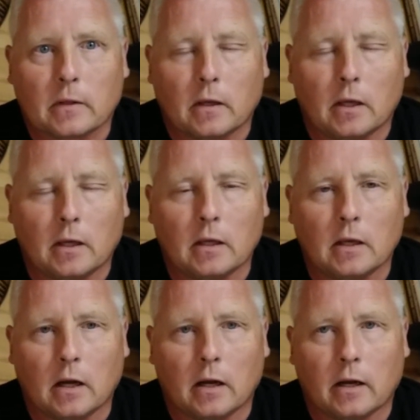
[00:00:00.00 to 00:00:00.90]

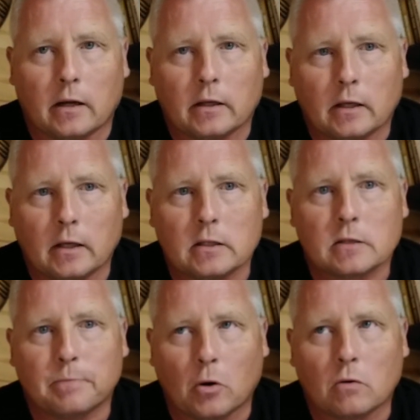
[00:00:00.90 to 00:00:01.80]
he uh, he
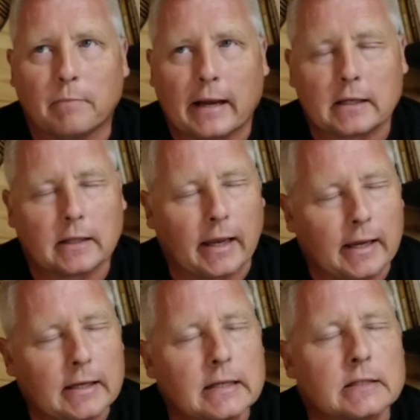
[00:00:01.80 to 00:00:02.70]
spoke back in the
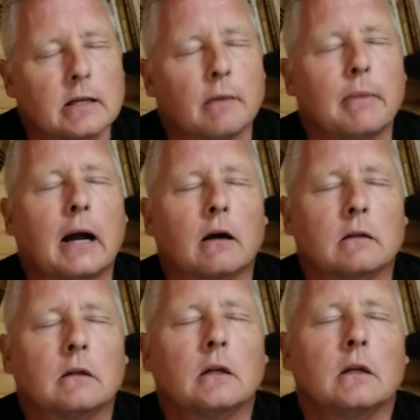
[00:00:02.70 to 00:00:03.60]
'80s about
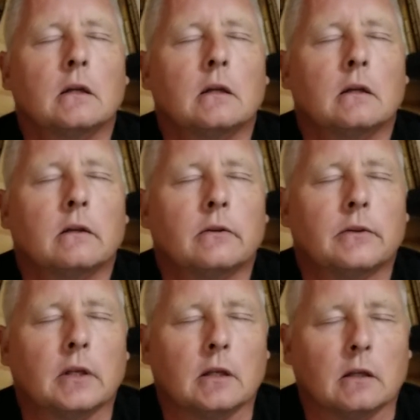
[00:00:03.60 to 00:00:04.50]

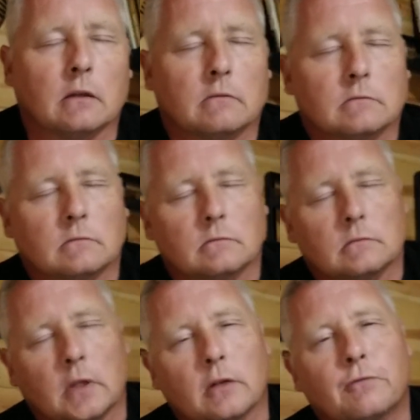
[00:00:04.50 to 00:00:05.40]
the
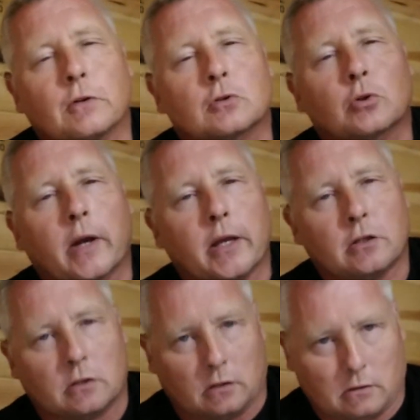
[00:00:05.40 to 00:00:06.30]

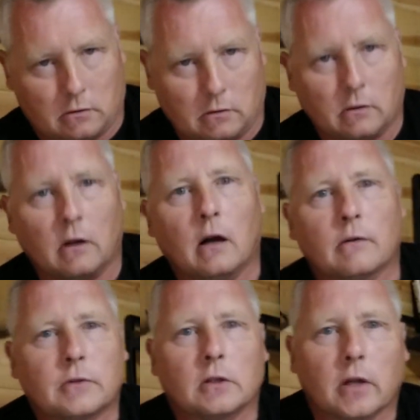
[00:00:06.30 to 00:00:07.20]
infiltration
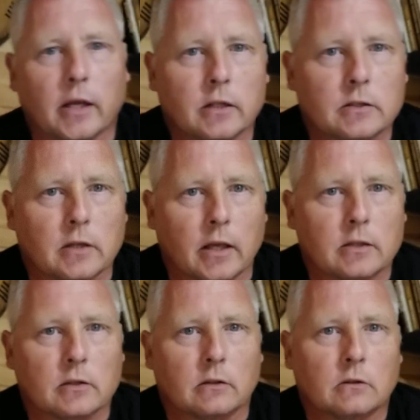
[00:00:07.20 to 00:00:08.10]
of the United
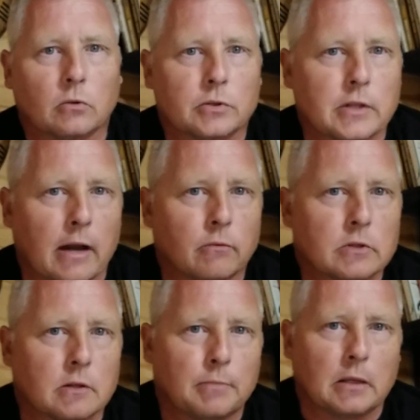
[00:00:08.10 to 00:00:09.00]
States. And of course, that
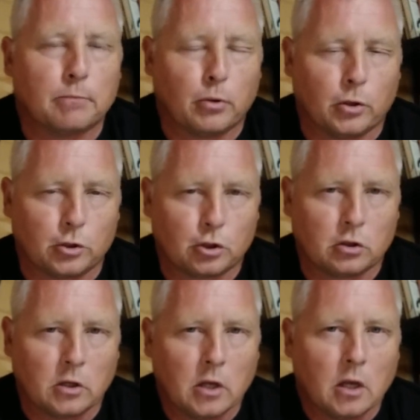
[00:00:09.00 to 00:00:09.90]
was the big
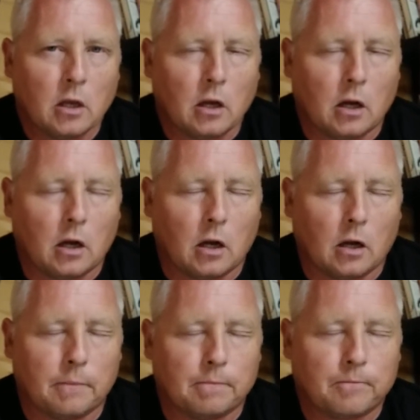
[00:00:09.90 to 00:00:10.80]
push
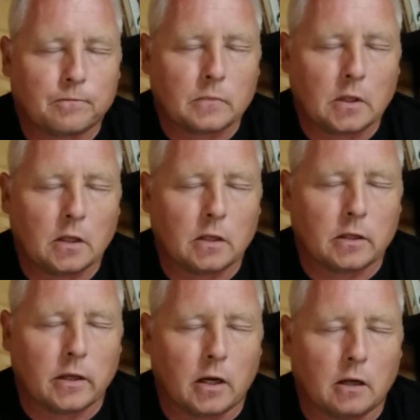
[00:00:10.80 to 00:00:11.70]
um,
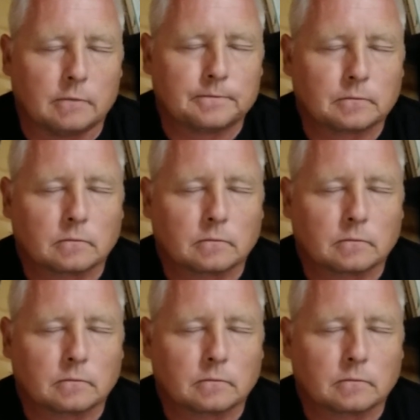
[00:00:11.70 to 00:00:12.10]
in. Uh,